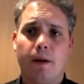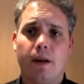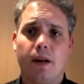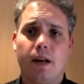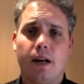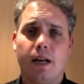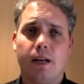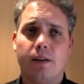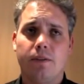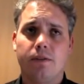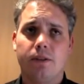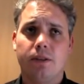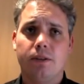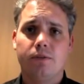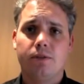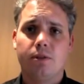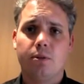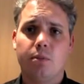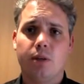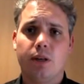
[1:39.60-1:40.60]
I had to think
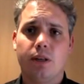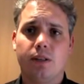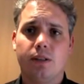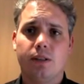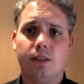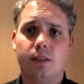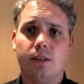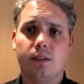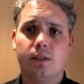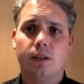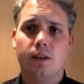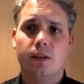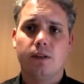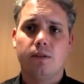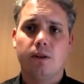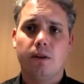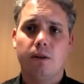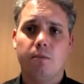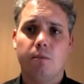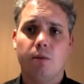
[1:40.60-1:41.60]
for a minute and say
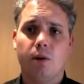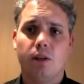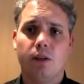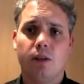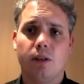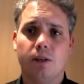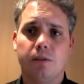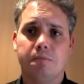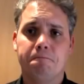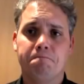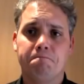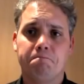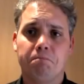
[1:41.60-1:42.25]
to him, "Well, you know,